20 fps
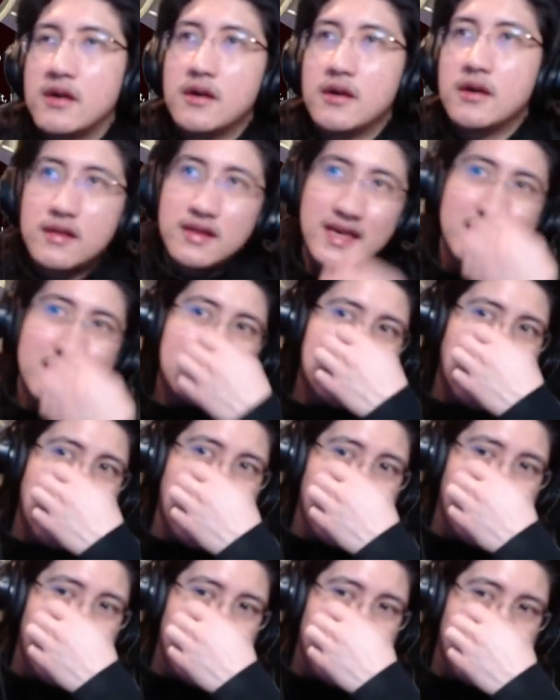they say
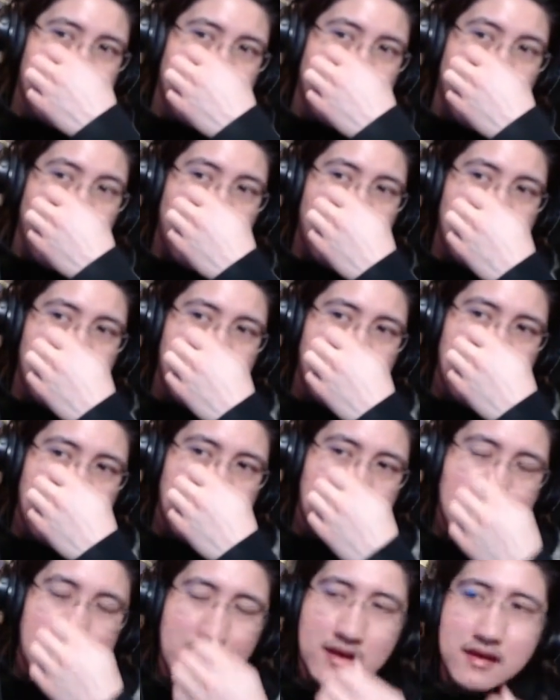that
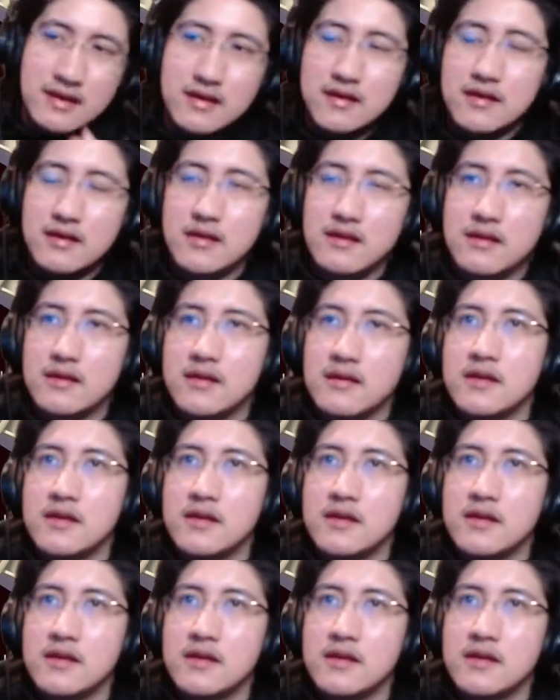the